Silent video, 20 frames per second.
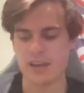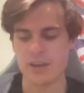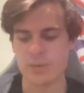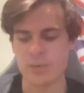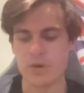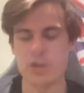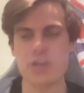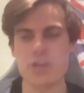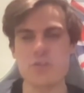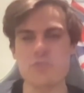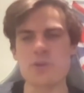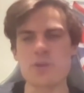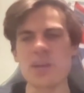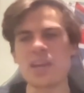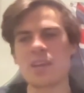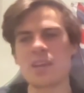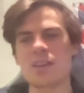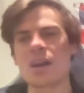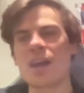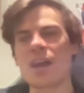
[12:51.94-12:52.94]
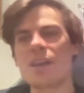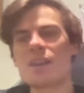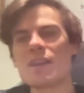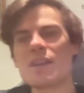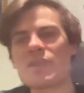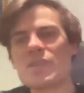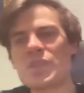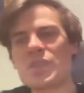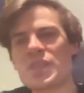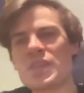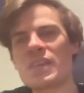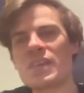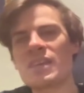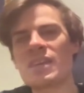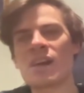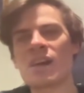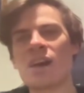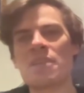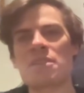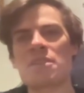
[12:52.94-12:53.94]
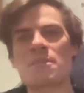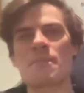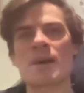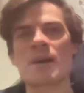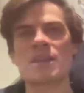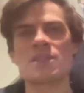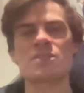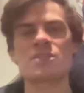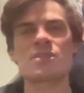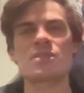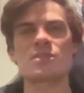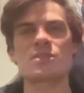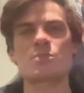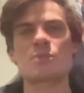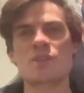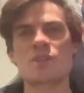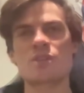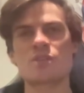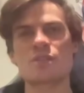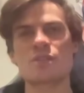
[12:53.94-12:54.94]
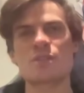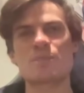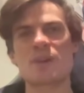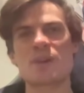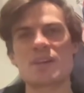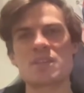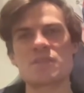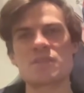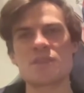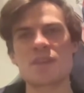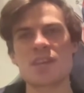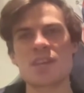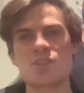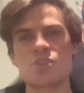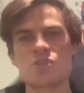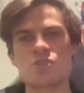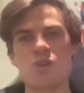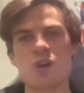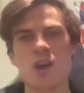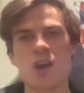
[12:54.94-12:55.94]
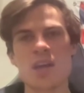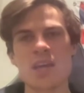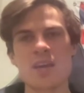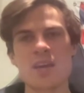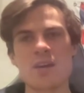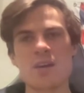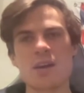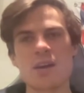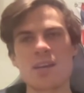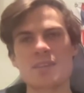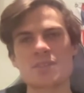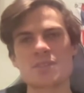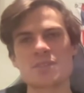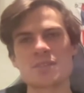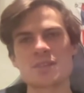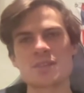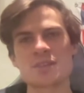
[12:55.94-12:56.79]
What do you reckon? I don't even think he cut the mustard as one of those BuzzFeed try guys.